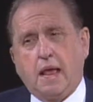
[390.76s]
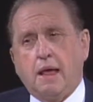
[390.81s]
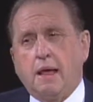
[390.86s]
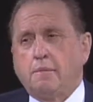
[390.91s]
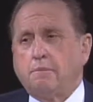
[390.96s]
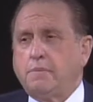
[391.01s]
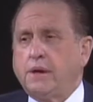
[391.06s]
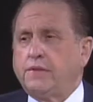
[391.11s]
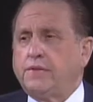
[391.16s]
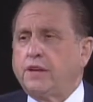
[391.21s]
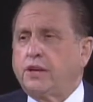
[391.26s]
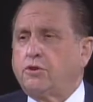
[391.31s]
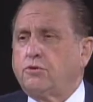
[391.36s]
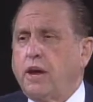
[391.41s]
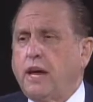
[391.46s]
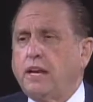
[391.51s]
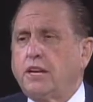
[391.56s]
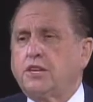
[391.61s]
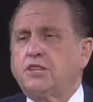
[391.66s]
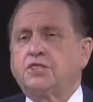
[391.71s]
but the
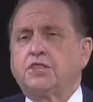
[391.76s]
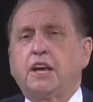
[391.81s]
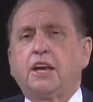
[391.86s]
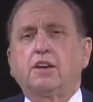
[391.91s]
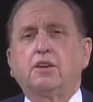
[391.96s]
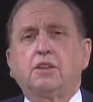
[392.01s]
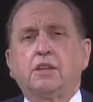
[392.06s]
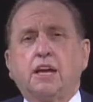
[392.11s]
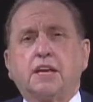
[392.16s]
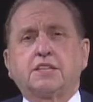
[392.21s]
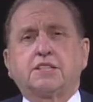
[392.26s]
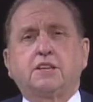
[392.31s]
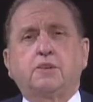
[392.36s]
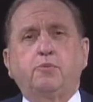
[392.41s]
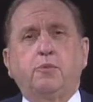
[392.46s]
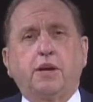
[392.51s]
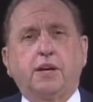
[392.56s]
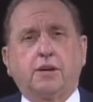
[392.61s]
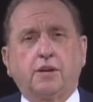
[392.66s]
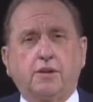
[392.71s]
greatest single lesson
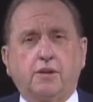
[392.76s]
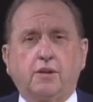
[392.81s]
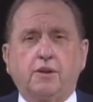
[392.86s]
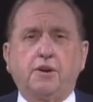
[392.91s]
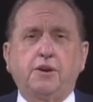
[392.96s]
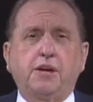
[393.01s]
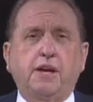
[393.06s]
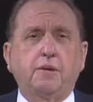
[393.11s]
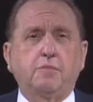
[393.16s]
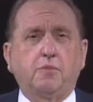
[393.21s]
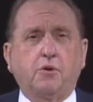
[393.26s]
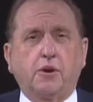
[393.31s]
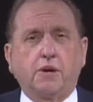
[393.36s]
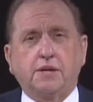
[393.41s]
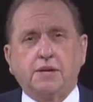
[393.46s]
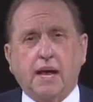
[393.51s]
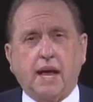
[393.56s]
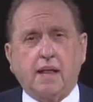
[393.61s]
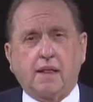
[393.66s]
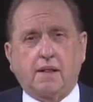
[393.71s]
we can learn in
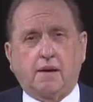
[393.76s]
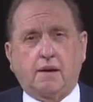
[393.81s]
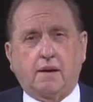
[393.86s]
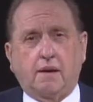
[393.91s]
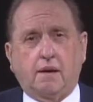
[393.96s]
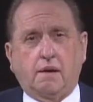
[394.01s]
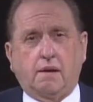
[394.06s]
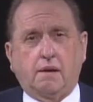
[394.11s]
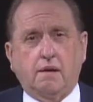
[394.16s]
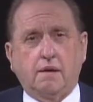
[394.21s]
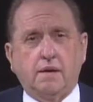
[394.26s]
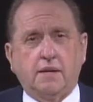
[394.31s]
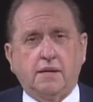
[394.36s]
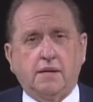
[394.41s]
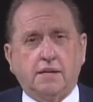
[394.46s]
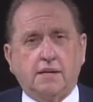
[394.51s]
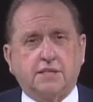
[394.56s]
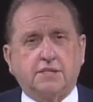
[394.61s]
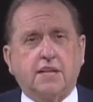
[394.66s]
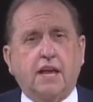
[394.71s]
mortality
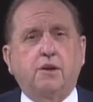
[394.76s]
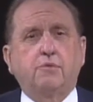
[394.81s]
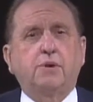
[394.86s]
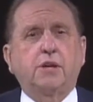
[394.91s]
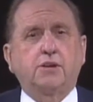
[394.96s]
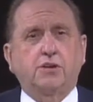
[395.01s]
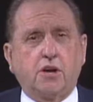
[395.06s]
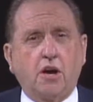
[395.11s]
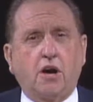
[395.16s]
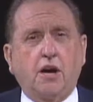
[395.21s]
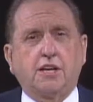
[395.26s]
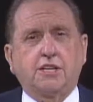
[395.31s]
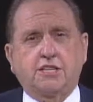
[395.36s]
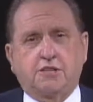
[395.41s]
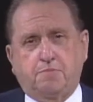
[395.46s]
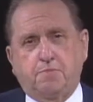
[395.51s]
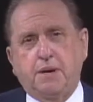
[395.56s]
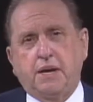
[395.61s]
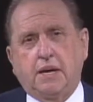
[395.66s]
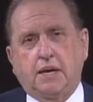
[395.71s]
is that when God
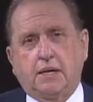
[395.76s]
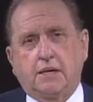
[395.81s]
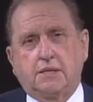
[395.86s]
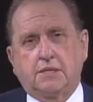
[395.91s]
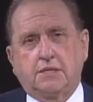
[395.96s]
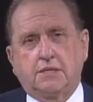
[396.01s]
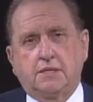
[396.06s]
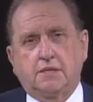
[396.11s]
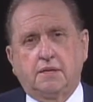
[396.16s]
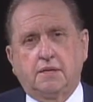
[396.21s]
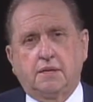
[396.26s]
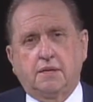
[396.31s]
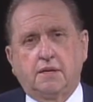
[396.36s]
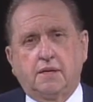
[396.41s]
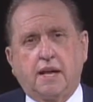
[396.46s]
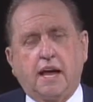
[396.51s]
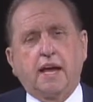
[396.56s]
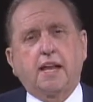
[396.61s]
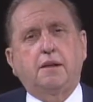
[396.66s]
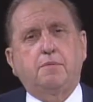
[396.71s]
speaks
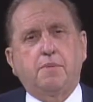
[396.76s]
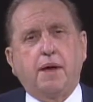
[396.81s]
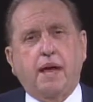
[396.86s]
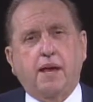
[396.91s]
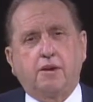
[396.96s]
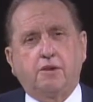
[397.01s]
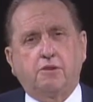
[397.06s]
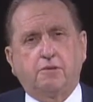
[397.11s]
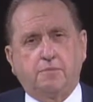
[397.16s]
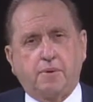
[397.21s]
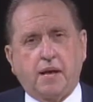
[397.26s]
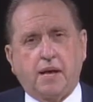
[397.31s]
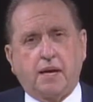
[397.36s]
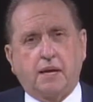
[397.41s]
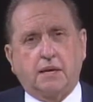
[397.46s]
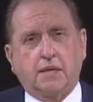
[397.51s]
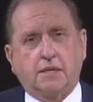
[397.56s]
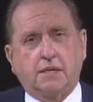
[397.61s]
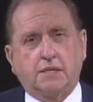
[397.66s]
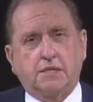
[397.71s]
and a man
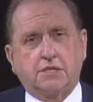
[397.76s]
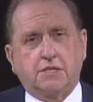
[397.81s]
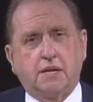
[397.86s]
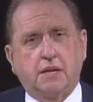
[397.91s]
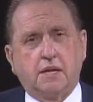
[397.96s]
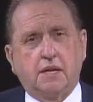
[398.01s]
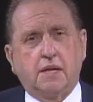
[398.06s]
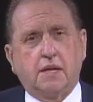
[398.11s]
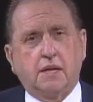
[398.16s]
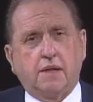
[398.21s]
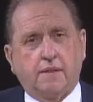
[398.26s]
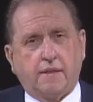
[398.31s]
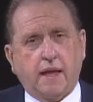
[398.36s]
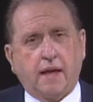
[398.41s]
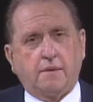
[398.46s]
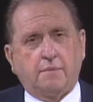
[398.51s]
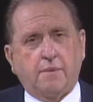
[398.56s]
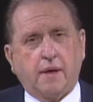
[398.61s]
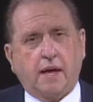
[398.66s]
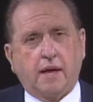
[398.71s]
obeys,
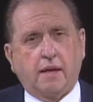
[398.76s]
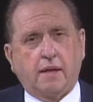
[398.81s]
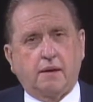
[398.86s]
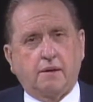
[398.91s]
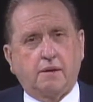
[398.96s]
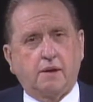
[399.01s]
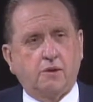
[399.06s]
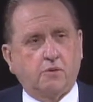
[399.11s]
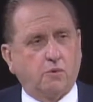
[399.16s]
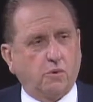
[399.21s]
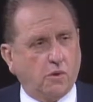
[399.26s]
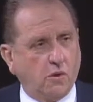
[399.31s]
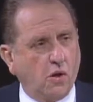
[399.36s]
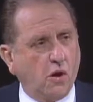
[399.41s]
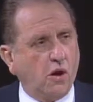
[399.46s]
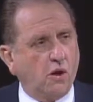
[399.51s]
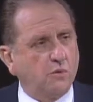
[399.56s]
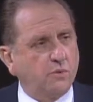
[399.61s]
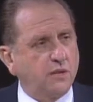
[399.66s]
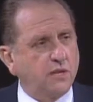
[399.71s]
that man will
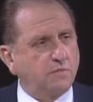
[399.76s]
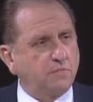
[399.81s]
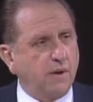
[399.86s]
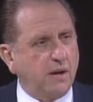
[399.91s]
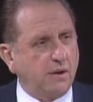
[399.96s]
always be